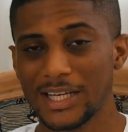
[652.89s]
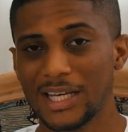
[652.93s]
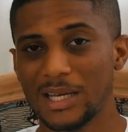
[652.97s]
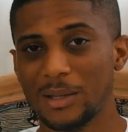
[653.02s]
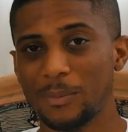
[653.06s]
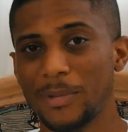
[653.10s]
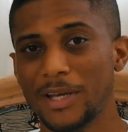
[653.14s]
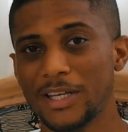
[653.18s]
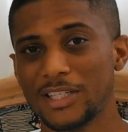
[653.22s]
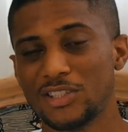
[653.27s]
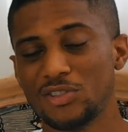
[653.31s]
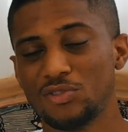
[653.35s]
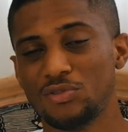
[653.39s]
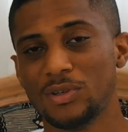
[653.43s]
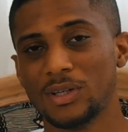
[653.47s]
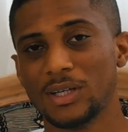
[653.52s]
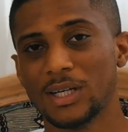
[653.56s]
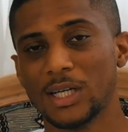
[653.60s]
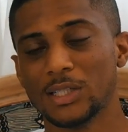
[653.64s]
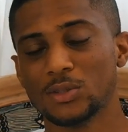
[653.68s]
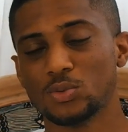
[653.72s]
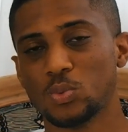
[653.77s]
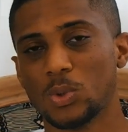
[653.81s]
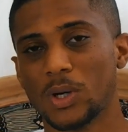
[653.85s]
it makes you
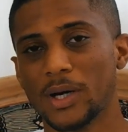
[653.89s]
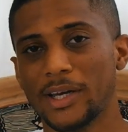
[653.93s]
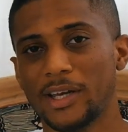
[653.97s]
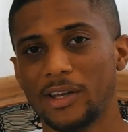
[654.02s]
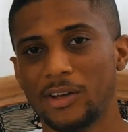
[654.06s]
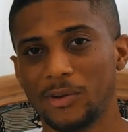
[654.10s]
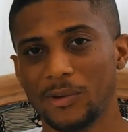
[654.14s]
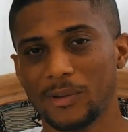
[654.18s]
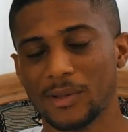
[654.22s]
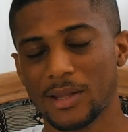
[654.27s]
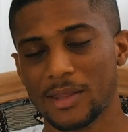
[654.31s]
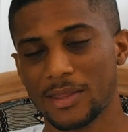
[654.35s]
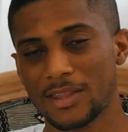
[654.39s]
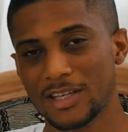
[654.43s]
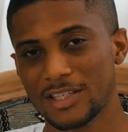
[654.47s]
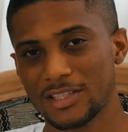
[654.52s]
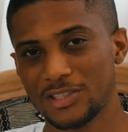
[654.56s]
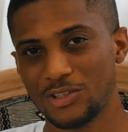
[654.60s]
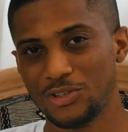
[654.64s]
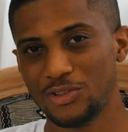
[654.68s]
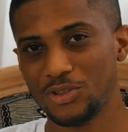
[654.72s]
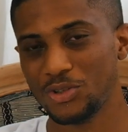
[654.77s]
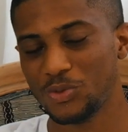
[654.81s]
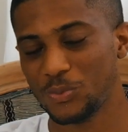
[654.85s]
realize why you're doing the
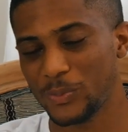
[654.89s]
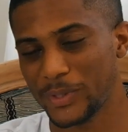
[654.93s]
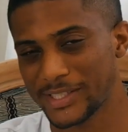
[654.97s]
things you do,